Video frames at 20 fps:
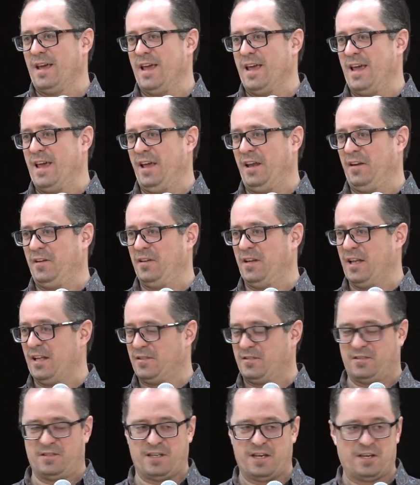And
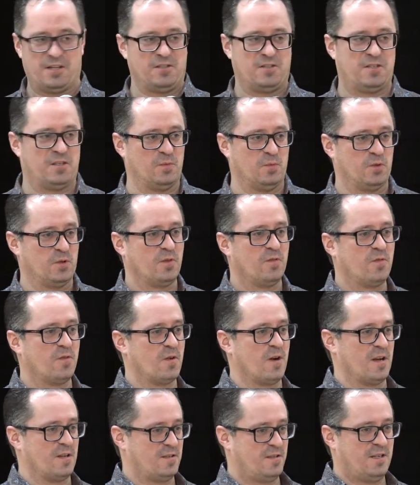that's kind of similar
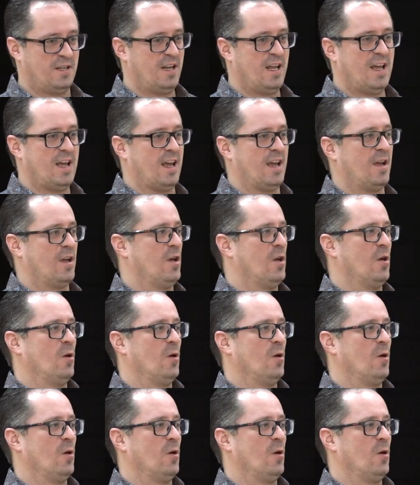for us today.